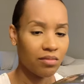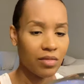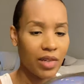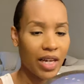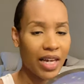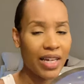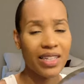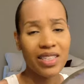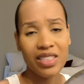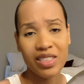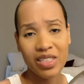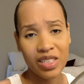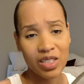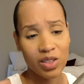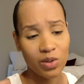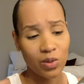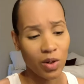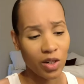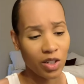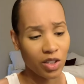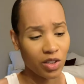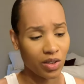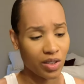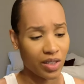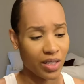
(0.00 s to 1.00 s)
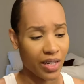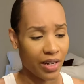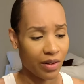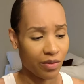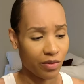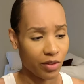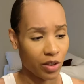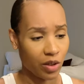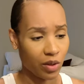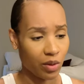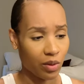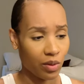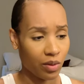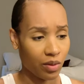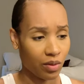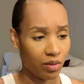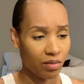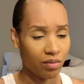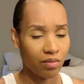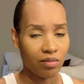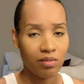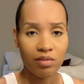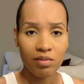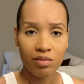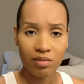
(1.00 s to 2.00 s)
And it's dishwasher safe too.
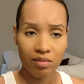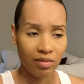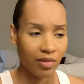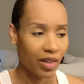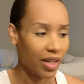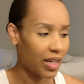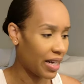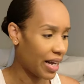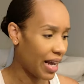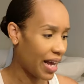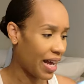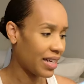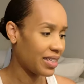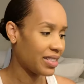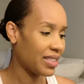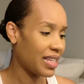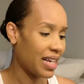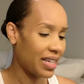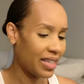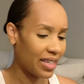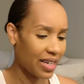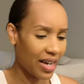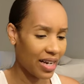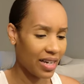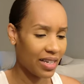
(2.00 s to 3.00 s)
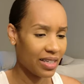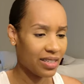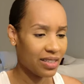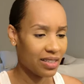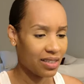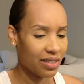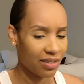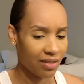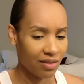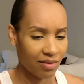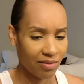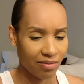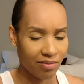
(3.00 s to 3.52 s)
And it has that nice